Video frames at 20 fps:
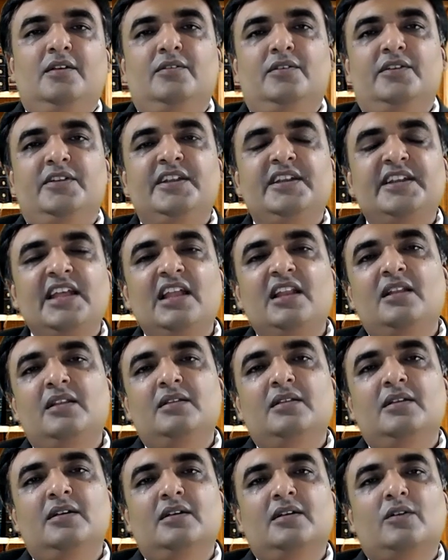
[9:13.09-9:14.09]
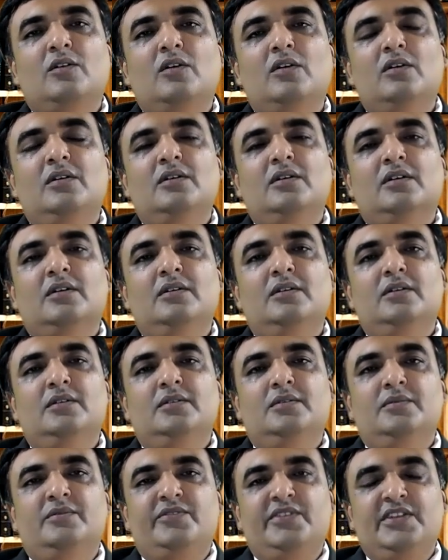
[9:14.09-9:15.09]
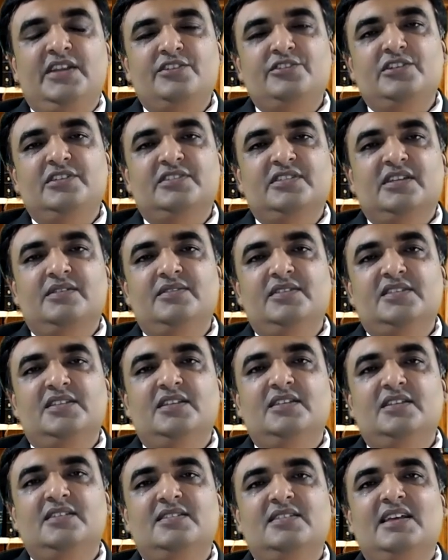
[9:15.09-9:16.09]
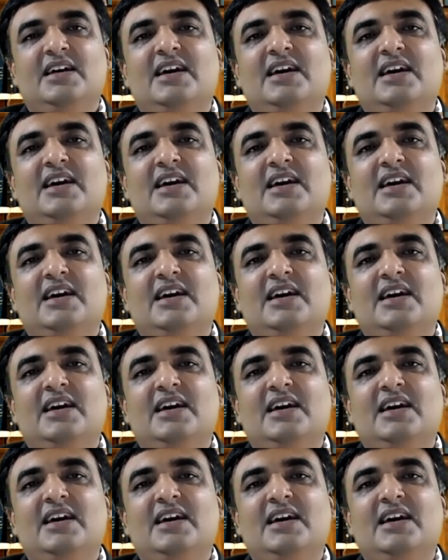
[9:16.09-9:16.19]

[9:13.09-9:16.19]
retail financial services